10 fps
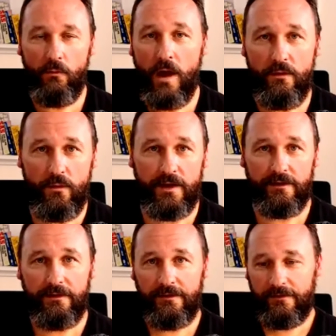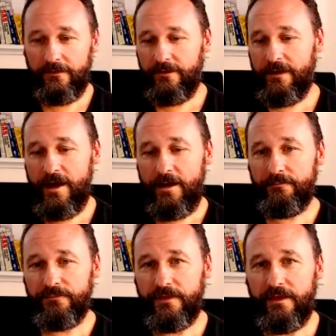I won't quit.
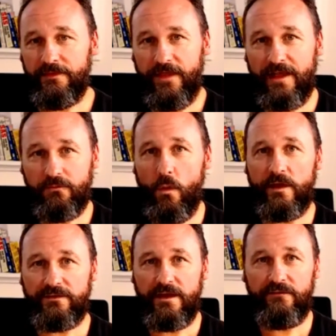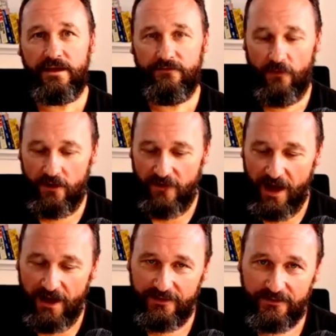That's why 75
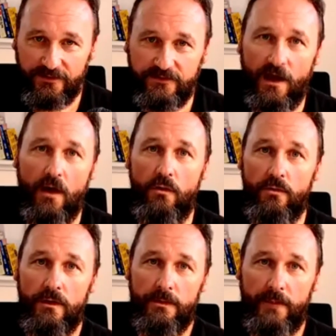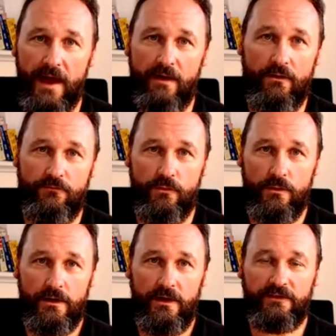hard is so powerful.
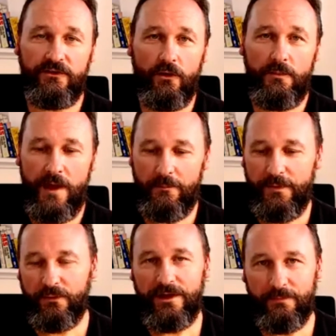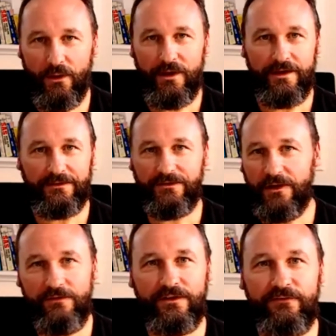It's not about building a body. It's
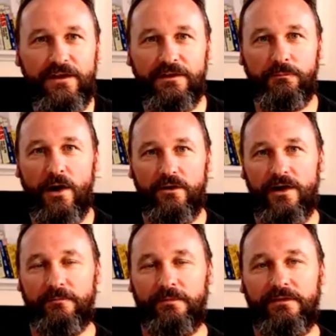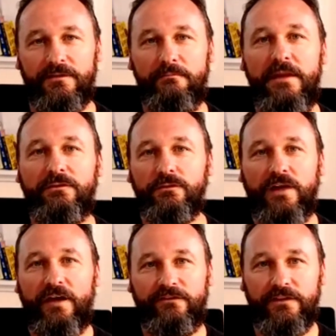not even a fitness program. It's a mental
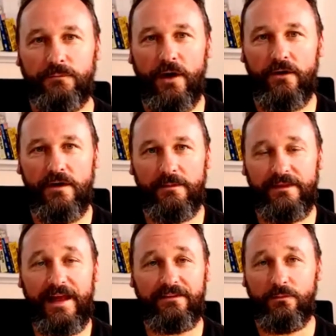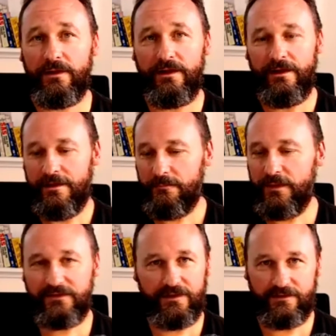toughness program. And that's what
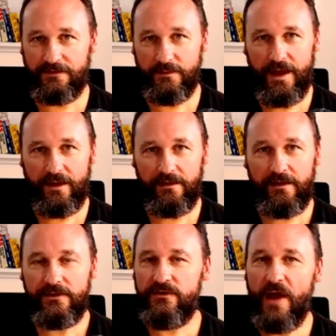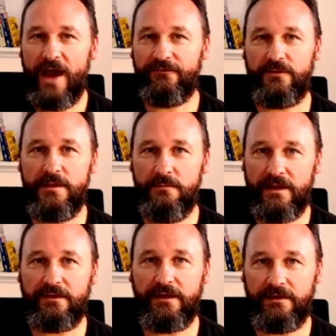business is about. You have to be
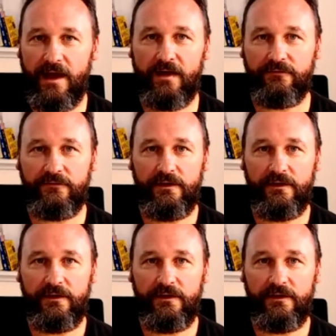mentally tough.